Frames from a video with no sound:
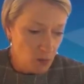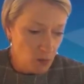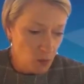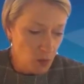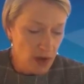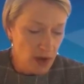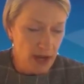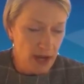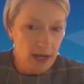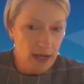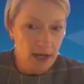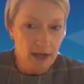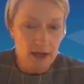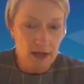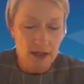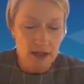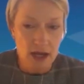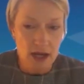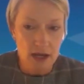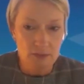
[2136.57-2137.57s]
where
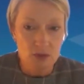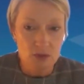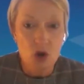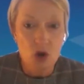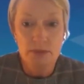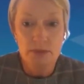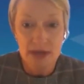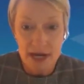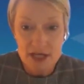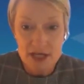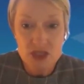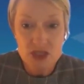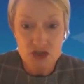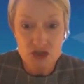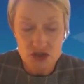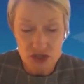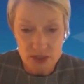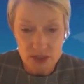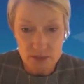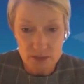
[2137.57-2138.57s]
combination
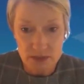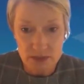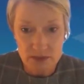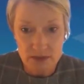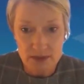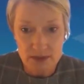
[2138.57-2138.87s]
treatment,